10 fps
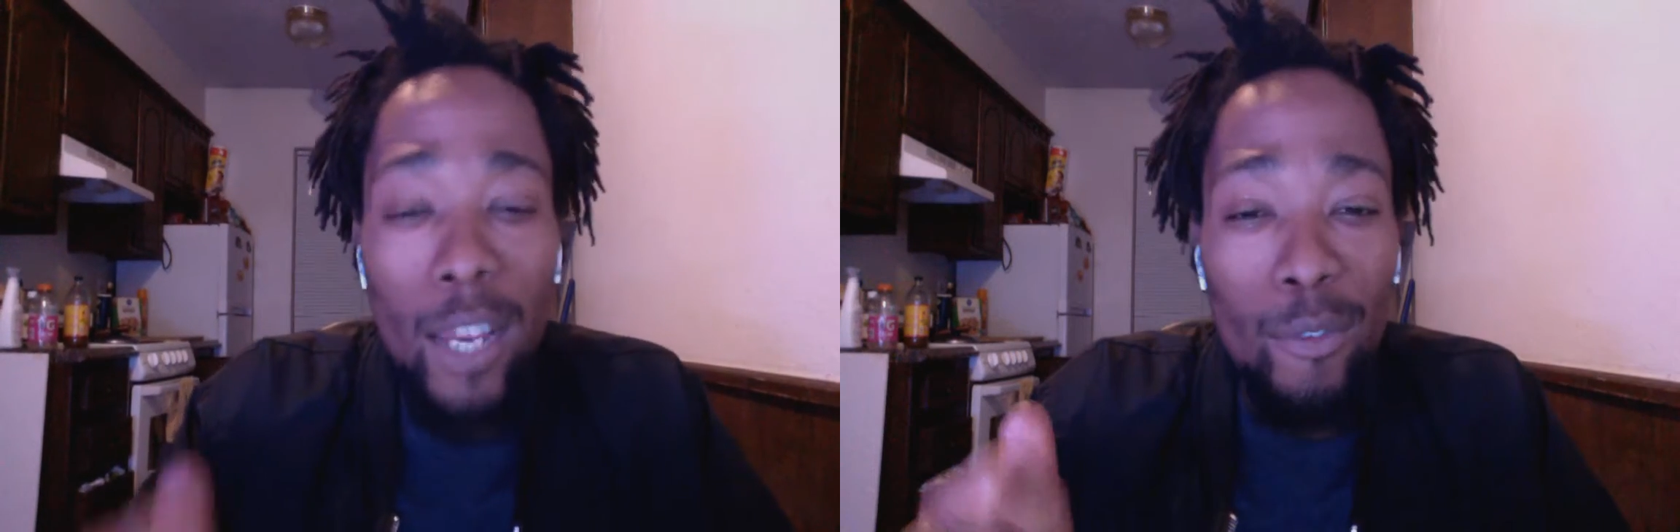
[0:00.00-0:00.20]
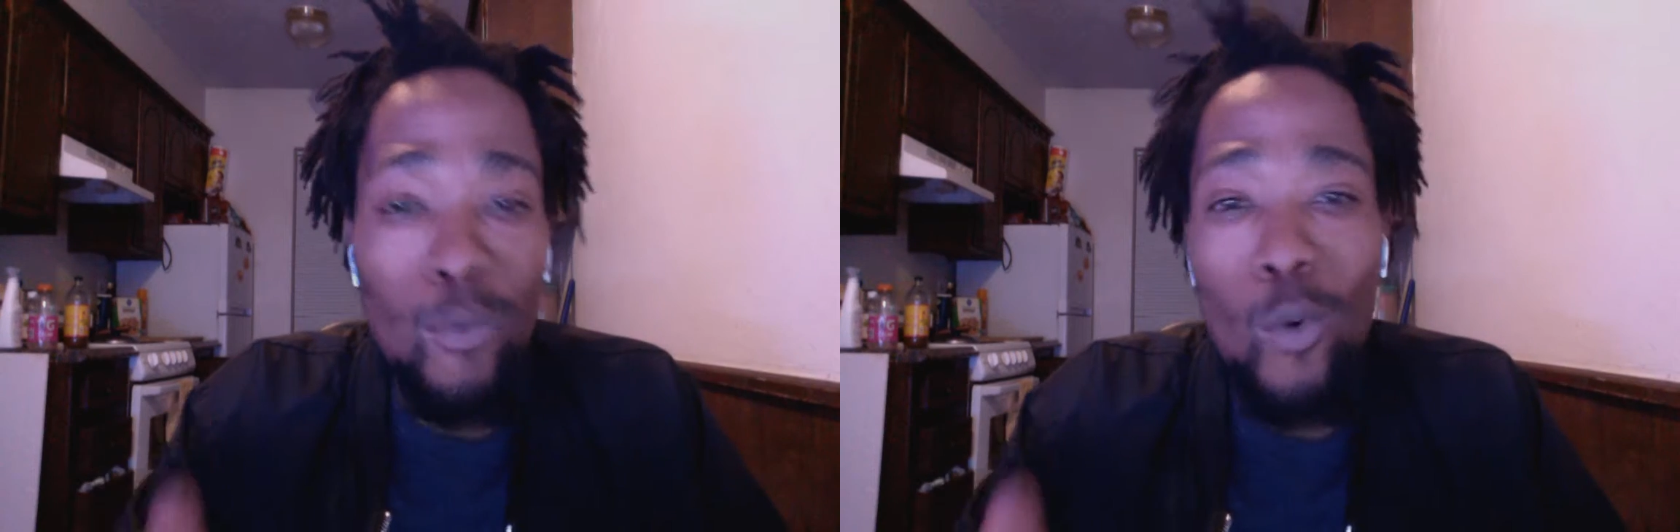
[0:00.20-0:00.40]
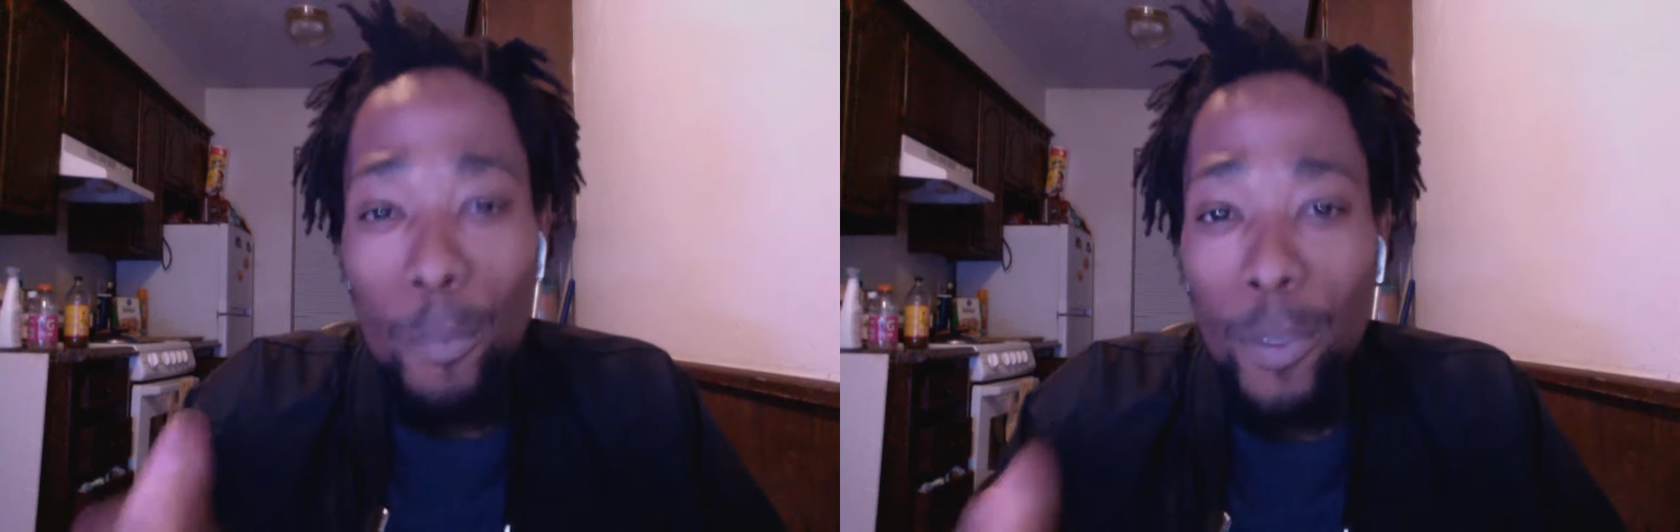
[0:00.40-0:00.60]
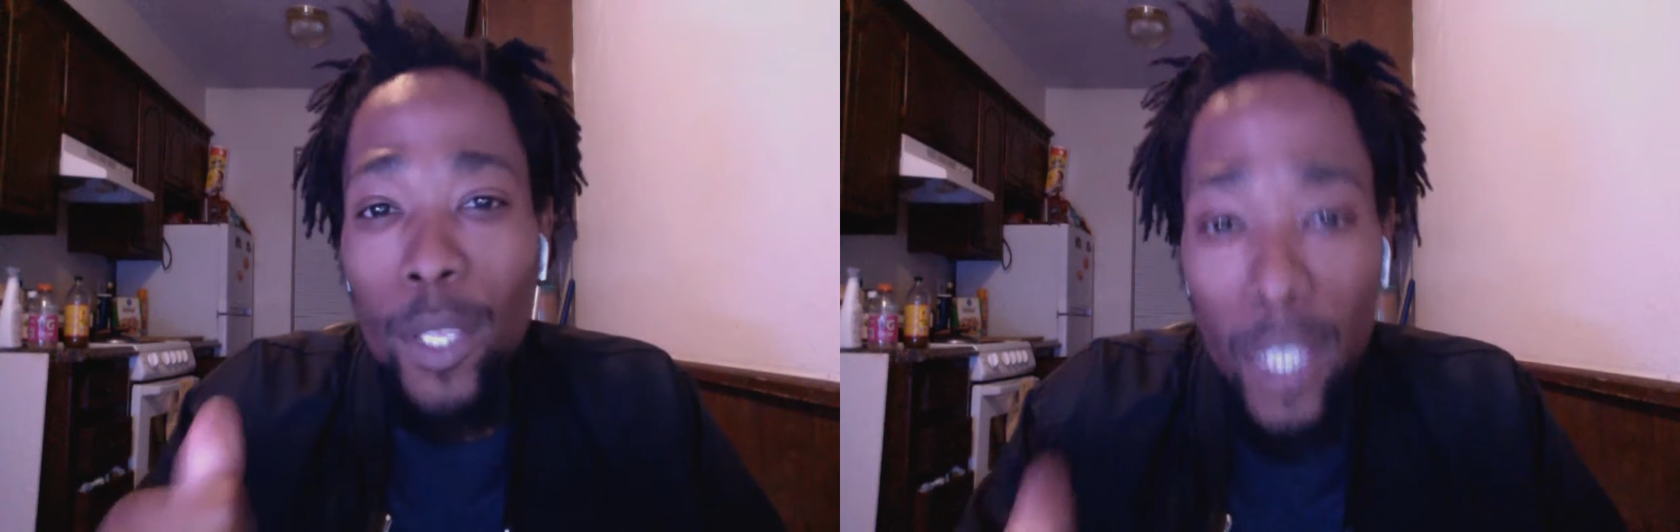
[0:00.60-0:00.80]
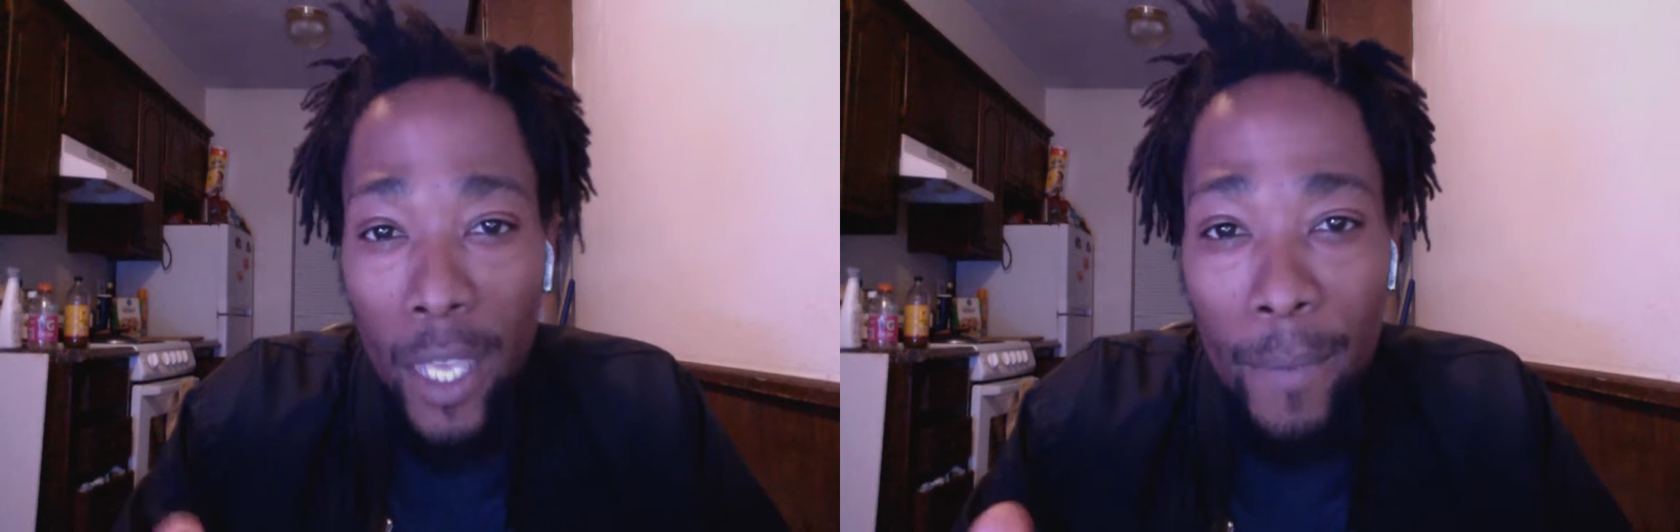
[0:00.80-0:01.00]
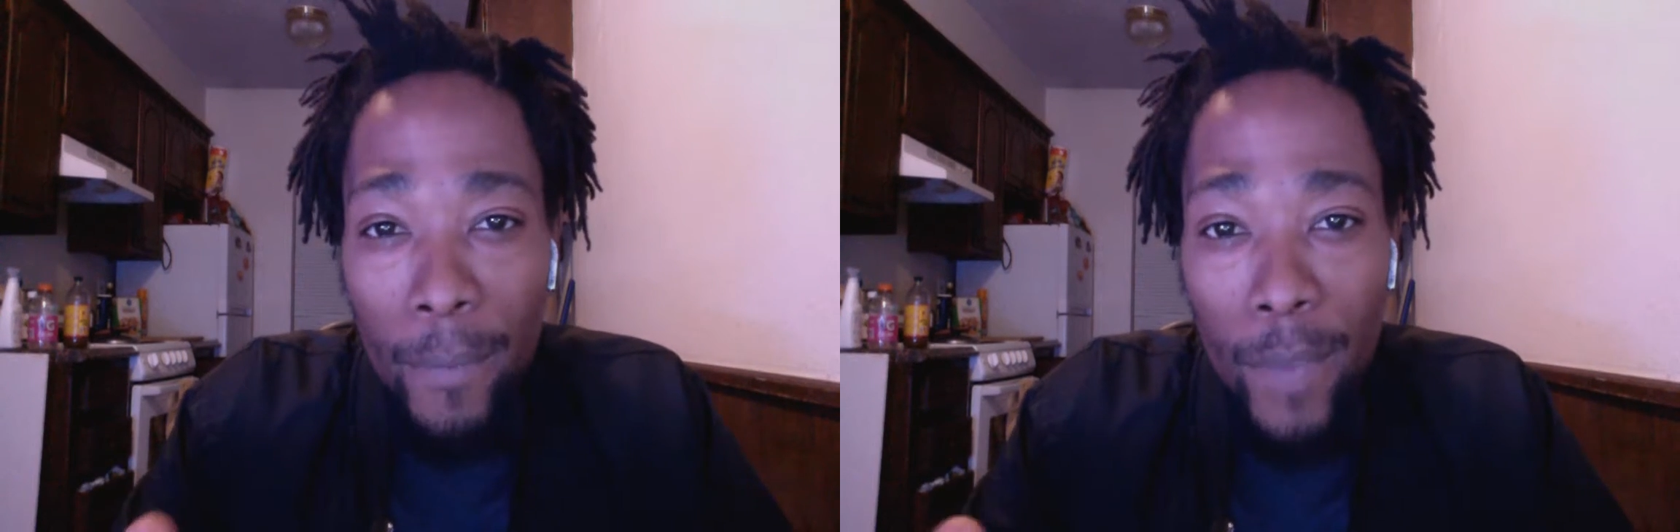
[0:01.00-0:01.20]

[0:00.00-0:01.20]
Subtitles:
4 p.m.,